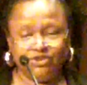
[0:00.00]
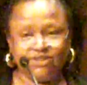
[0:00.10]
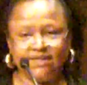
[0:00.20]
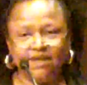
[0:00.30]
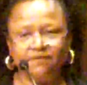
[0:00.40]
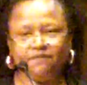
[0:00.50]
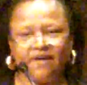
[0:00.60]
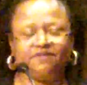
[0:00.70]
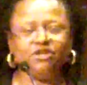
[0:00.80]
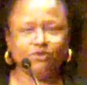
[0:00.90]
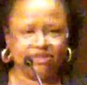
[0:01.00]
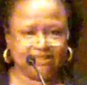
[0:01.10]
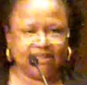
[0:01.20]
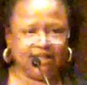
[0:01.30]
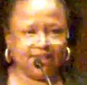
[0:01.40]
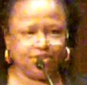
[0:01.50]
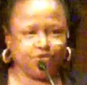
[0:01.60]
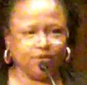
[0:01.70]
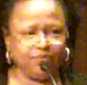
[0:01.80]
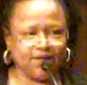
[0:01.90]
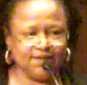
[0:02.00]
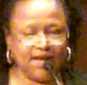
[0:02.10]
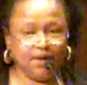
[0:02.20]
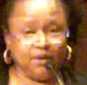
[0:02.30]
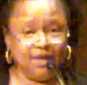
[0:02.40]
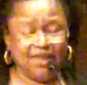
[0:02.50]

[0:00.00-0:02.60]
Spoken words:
Just think of the fact that you're sitting in this room right now.